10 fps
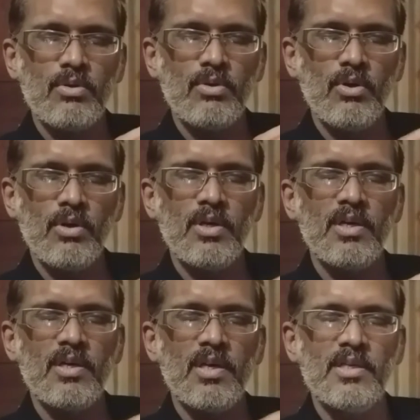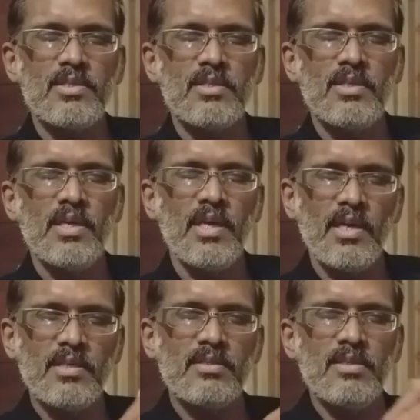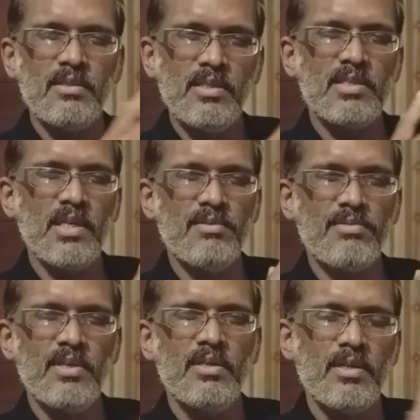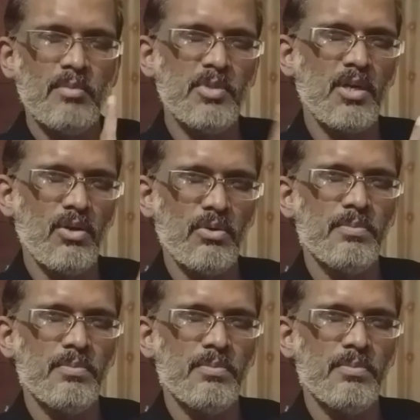Concurrent list has this entry, criminal law,